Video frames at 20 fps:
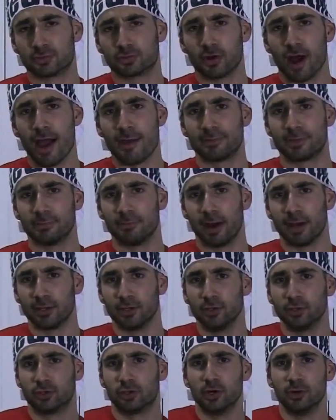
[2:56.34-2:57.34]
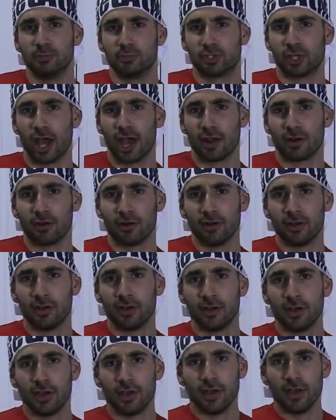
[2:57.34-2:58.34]
subscribe to my YouTube channel
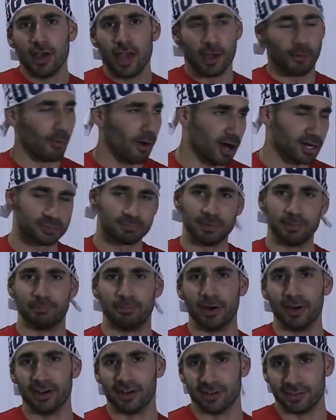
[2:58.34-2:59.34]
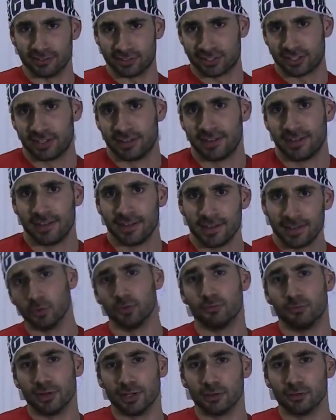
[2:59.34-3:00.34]
and watch me purge
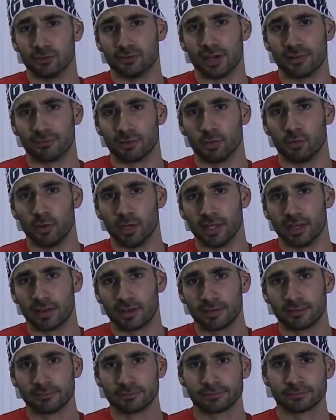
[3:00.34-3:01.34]
new videos every week.